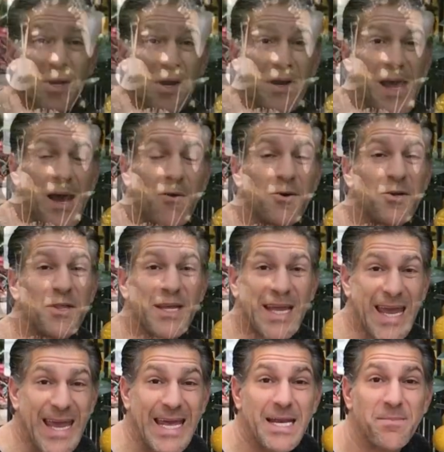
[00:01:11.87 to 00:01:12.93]
we are now under the
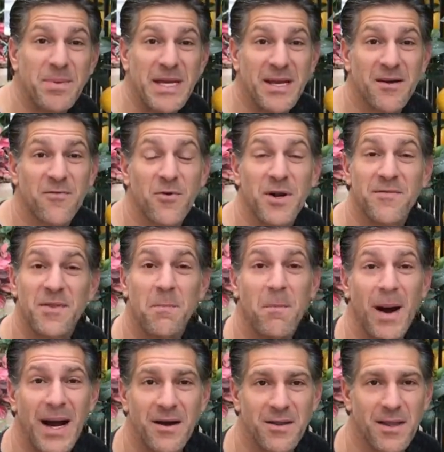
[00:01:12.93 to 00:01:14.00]
canopy of one of the
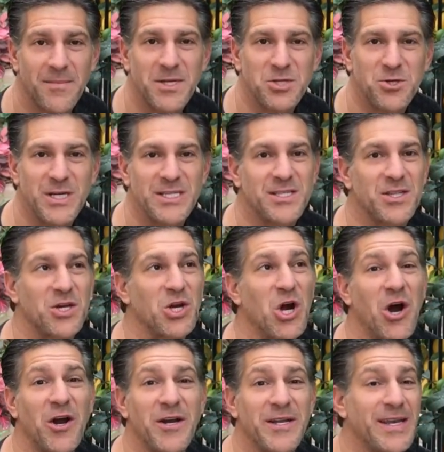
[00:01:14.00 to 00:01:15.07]
Meyer lemon trees in the
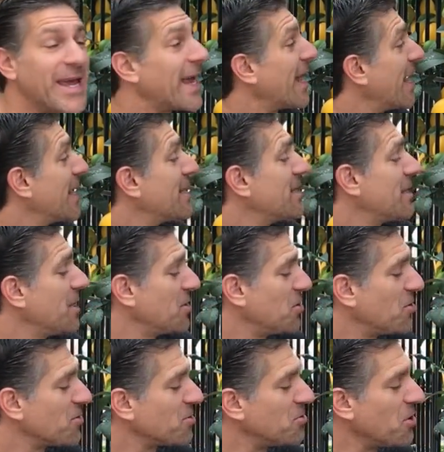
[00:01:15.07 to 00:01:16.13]
garden and
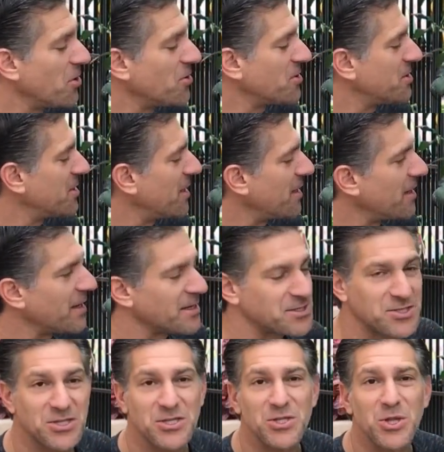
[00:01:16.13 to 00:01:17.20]
you'll notice that
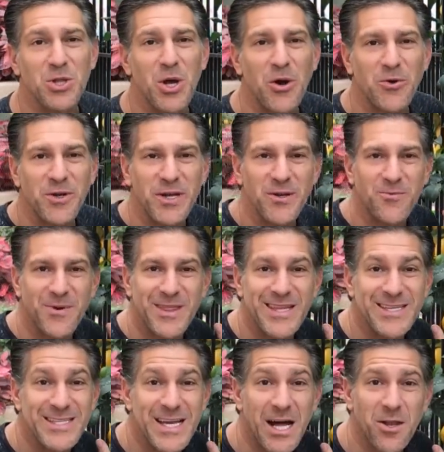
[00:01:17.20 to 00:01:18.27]
it's just loaded with
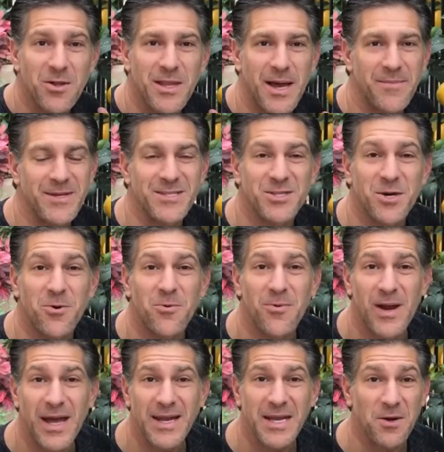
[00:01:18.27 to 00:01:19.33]
these yellow lemons that are
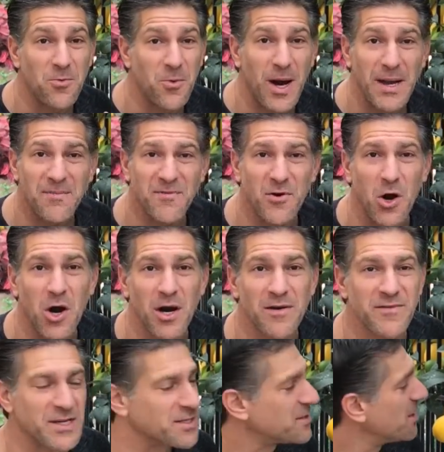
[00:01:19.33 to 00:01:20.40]
ready and ripe for
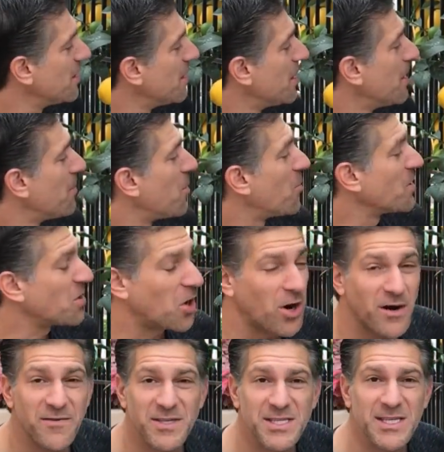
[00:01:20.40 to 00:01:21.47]
harvest. But when
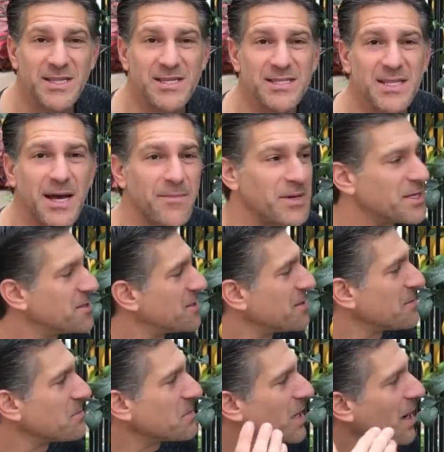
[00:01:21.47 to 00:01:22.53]
harvesting these
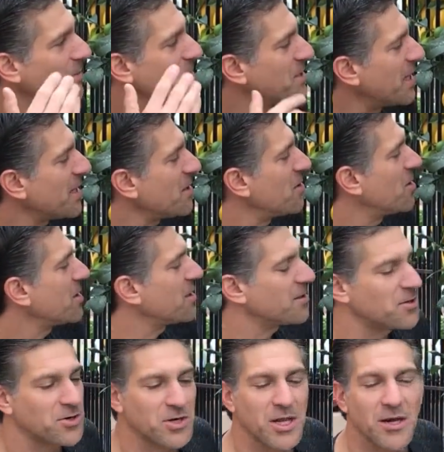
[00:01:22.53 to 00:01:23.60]
lemons, come and take a look a
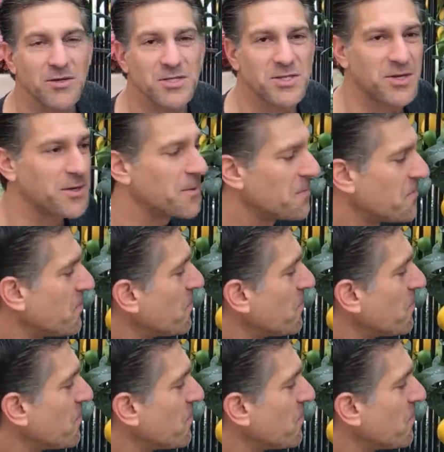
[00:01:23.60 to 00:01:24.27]
little closer.